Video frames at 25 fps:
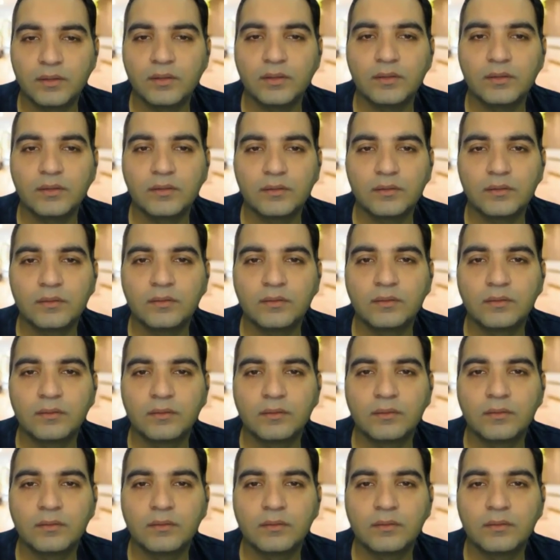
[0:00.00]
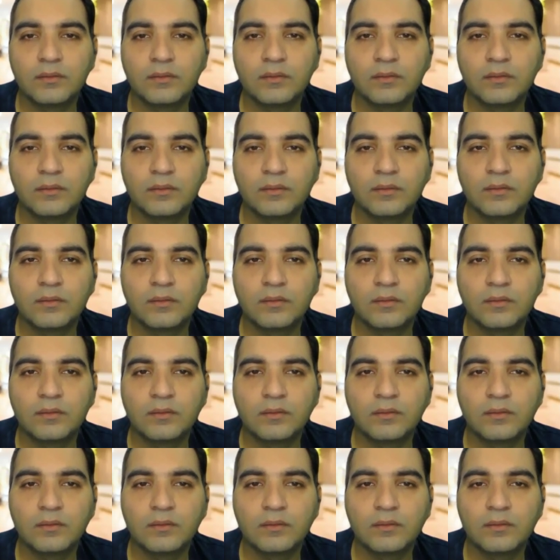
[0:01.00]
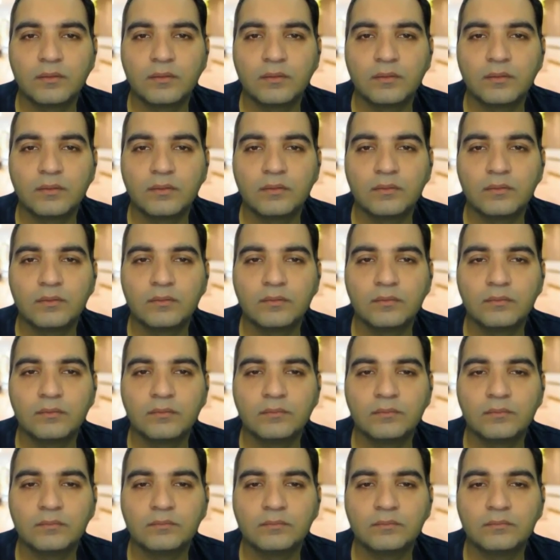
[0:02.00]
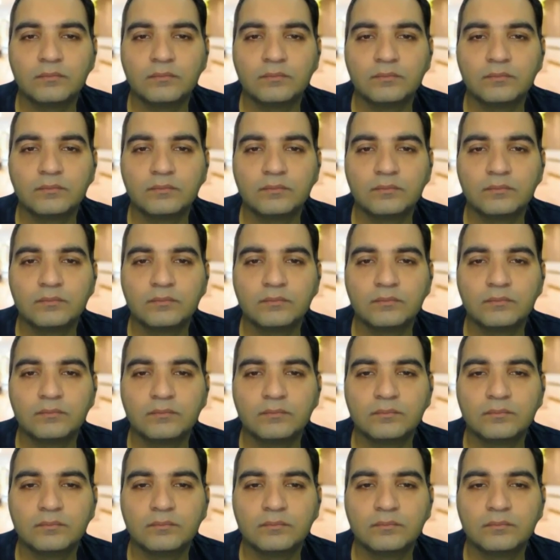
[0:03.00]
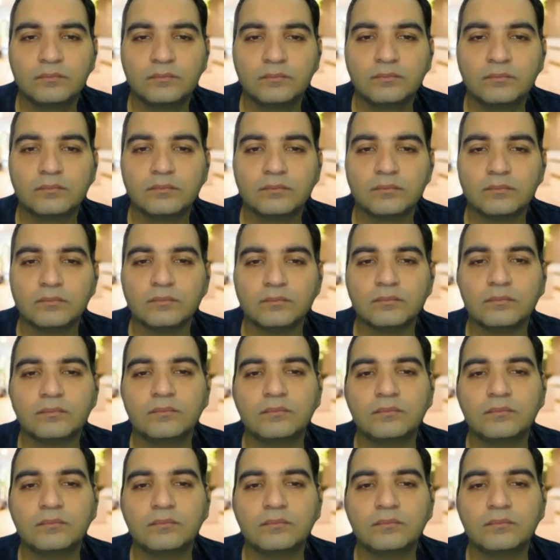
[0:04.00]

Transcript: No words are spoken by the person on screen.